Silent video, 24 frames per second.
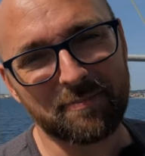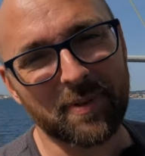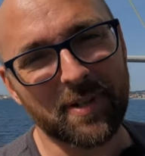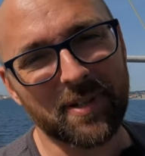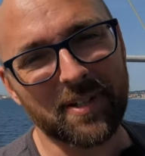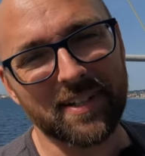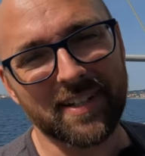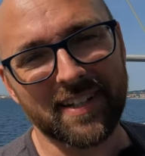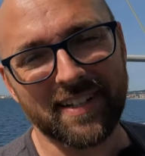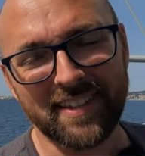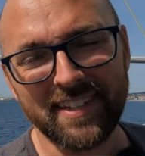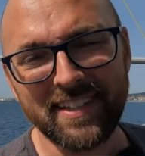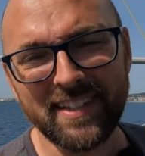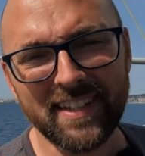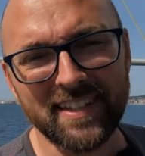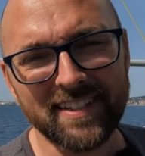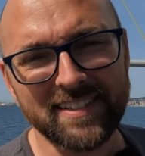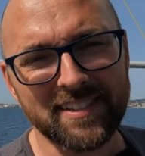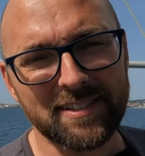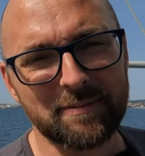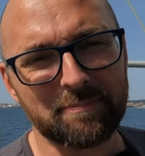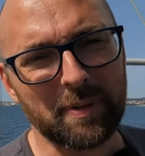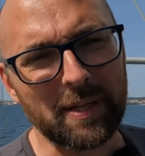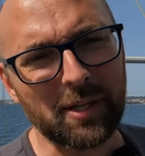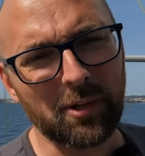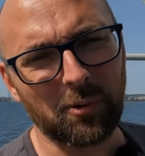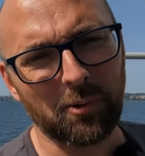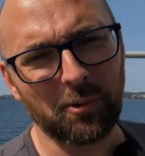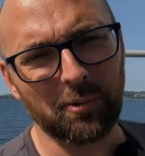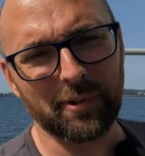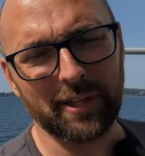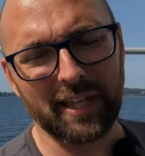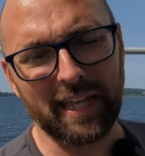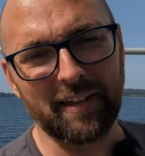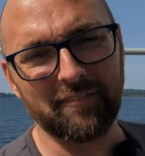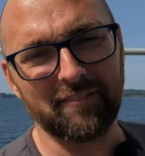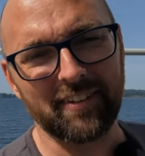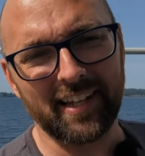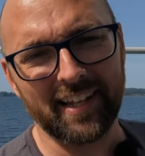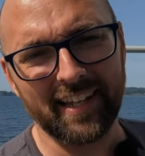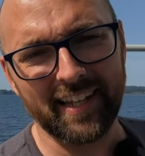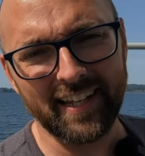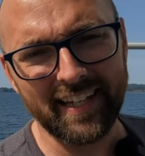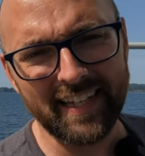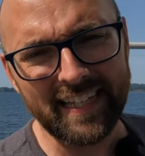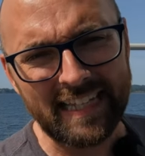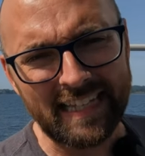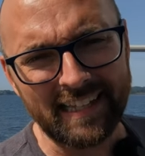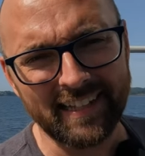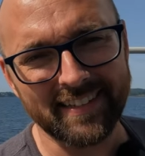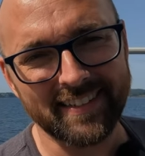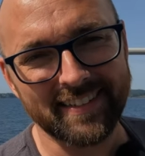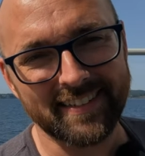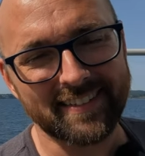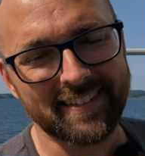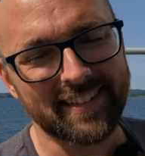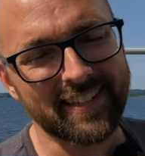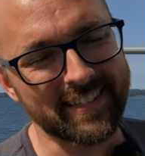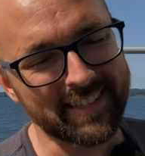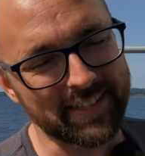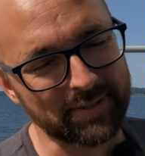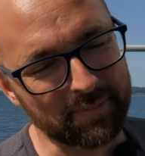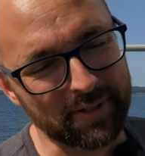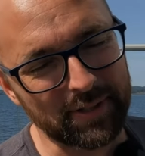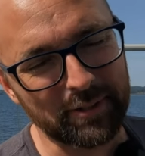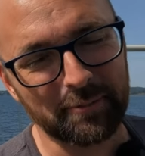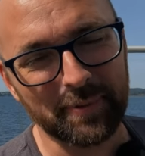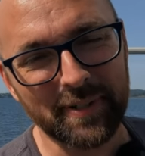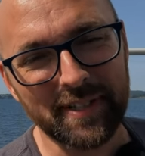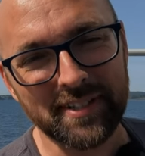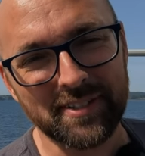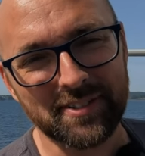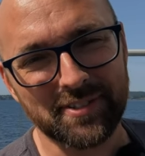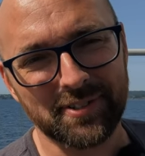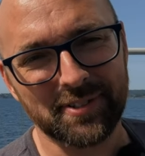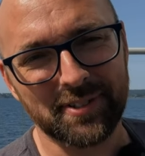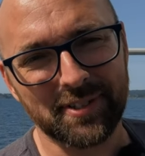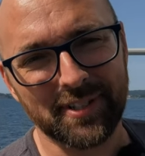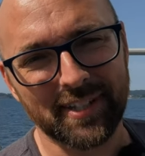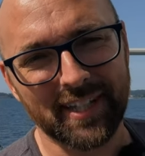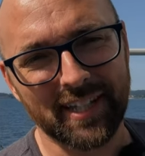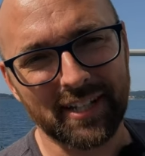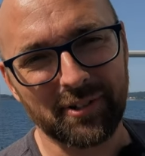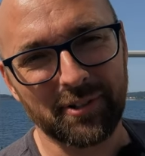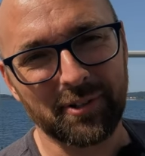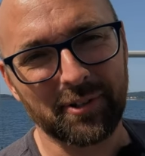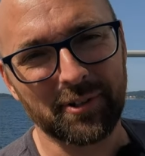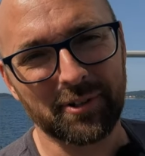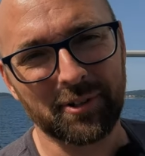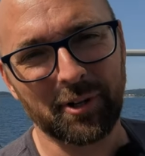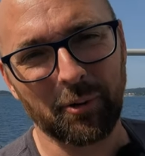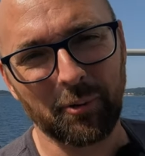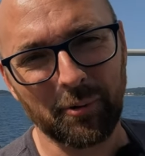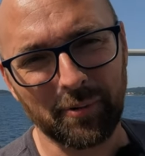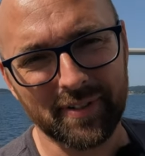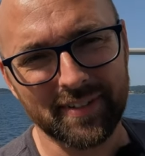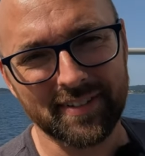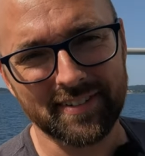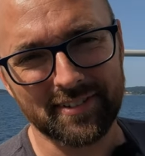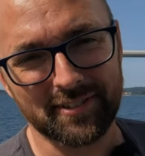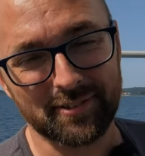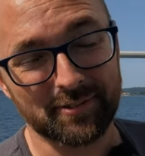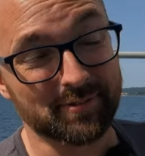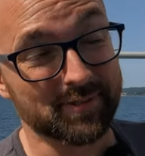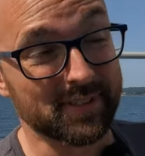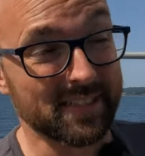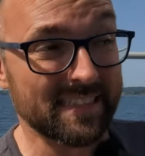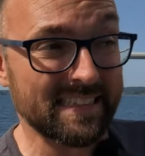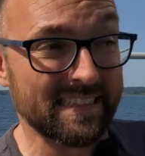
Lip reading: but Athena is a big old heavy lady and it takes a bit of wind to get her going, so